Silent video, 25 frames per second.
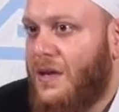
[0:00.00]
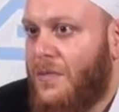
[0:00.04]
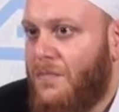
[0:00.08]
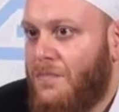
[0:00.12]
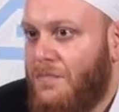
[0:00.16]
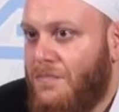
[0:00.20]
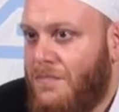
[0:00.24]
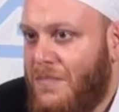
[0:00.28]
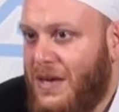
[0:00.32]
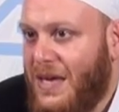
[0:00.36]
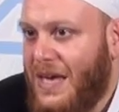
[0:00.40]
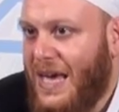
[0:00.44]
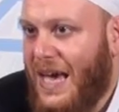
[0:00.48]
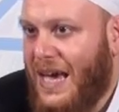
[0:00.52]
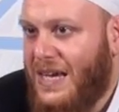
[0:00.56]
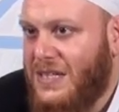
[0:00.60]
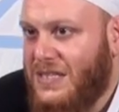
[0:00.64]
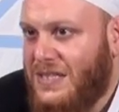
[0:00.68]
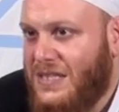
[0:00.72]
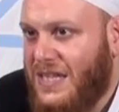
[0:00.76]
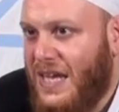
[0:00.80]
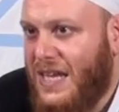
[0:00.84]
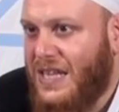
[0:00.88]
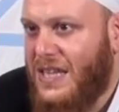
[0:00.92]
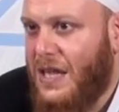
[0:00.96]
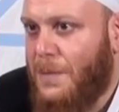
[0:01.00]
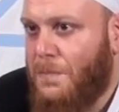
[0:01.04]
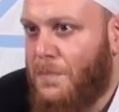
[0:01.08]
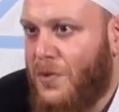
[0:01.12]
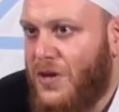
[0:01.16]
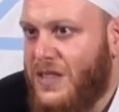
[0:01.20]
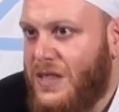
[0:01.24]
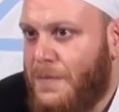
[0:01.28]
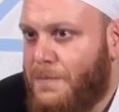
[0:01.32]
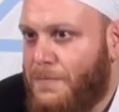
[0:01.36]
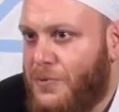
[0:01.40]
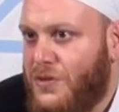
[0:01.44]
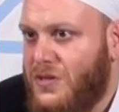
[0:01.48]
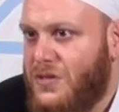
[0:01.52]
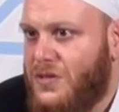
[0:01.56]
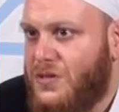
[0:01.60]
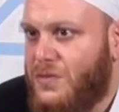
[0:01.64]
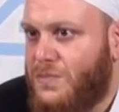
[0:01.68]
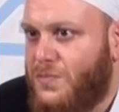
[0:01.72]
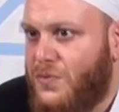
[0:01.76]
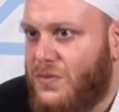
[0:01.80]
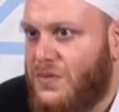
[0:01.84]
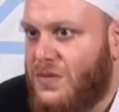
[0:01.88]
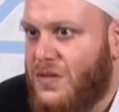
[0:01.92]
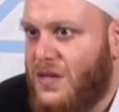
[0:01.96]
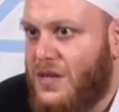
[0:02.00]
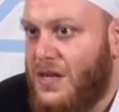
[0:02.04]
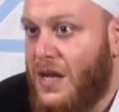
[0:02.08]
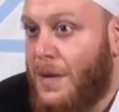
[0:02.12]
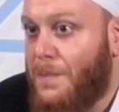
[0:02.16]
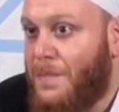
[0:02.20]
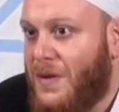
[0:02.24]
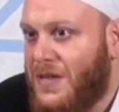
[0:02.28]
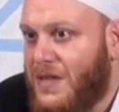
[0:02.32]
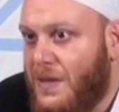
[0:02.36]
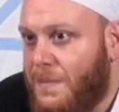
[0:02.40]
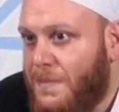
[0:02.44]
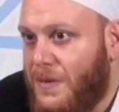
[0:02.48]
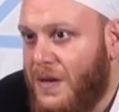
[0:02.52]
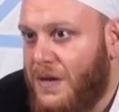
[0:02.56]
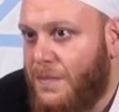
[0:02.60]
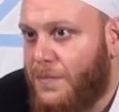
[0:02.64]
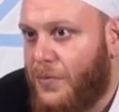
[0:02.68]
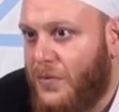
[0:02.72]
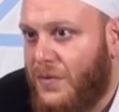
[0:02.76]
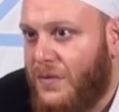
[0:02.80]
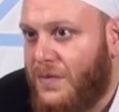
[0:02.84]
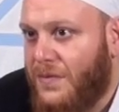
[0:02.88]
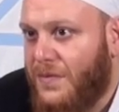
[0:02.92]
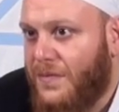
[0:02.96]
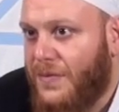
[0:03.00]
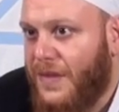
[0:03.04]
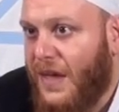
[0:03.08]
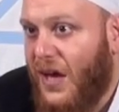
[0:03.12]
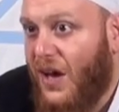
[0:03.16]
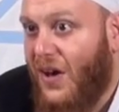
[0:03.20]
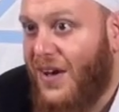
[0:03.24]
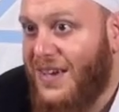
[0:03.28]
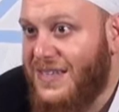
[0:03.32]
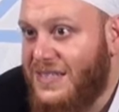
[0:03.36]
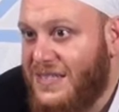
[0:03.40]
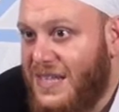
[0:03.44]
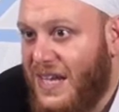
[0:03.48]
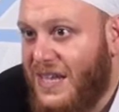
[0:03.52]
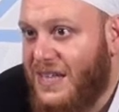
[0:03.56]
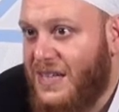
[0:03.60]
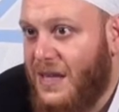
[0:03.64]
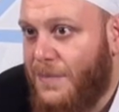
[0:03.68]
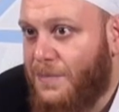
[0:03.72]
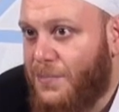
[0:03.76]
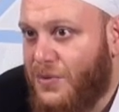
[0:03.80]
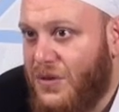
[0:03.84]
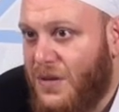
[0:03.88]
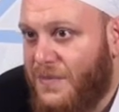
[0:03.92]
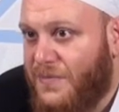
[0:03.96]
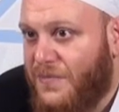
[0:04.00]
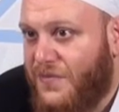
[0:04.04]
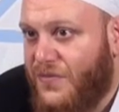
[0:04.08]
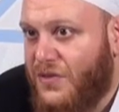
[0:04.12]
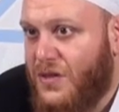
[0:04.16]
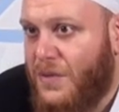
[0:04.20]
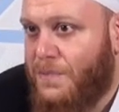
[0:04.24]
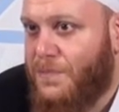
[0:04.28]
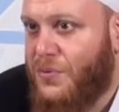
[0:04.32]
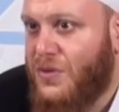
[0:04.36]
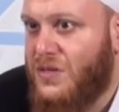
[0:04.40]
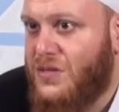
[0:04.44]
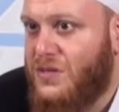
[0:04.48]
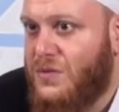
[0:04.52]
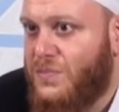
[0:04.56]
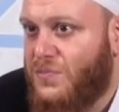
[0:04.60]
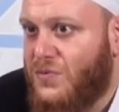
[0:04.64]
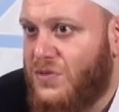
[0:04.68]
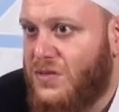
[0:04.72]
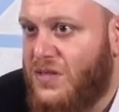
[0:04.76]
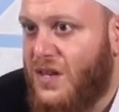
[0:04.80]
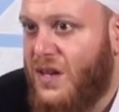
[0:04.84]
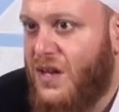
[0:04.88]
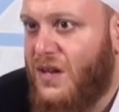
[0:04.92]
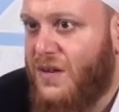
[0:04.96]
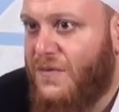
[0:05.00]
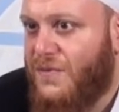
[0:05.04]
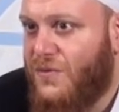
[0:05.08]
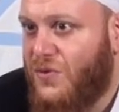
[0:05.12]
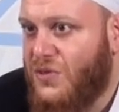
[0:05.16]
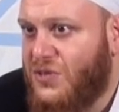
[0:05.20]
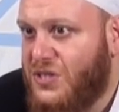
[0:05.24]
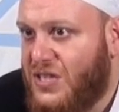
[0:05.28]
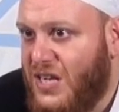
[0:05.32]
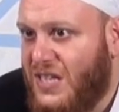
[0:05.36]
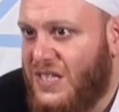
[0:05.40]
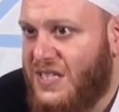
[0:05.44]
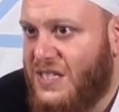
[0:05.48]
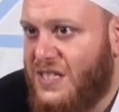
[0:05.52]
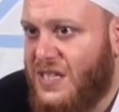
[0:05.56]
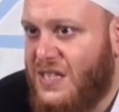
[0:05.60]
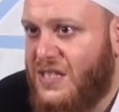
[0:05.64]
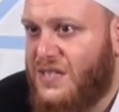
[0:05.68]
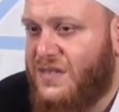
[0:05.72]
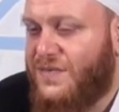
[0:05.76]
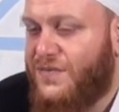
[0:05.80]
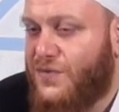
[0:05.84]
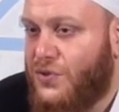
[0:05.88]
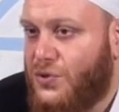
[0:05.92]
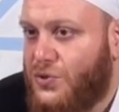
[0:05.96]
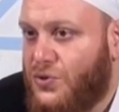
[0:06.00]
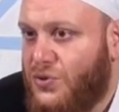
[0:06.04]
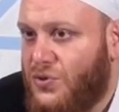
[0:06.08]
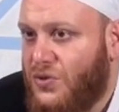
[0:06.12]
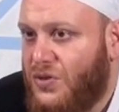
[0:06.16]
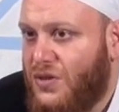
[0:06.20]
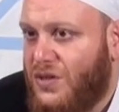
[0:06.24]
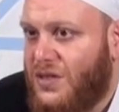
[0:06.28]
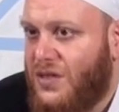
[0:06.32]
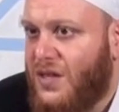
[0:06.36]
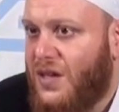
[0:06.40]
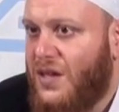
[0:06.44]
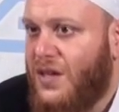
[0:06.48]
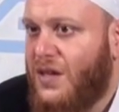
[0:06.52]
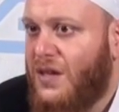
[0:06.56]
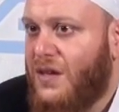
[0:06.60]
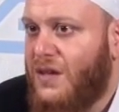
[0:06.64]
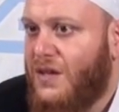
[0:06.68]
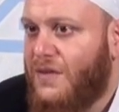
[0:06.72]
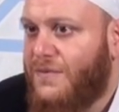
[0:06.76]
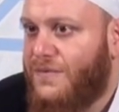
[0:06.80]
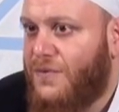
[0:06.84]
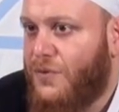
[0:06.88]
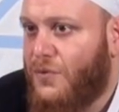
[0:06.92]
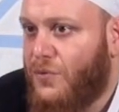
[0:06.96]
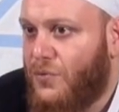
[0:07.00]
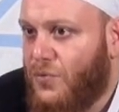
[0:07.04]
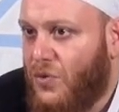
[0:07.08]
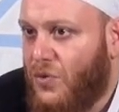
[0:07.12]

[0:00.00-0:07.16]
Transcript: Me, I stand up by the principles, not by the people. I stand up for the principles, for justice, for truth, for